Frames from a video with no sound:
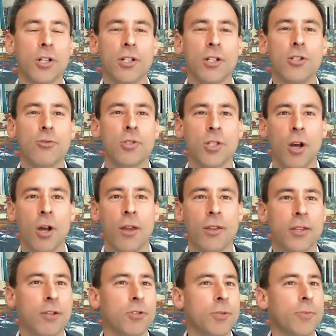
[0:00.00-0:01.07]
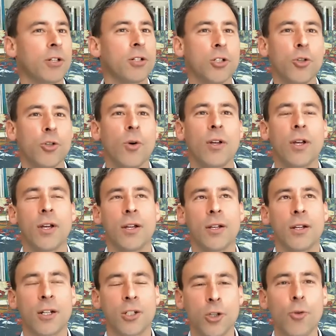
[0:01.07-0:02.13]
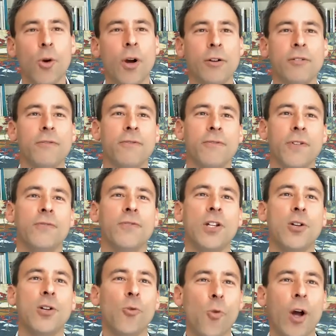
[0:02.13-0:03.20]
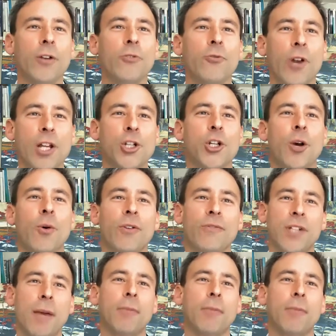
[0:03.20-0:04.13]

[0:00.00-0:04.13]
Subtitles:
And you saw that there was about a 250 to 1 ratio of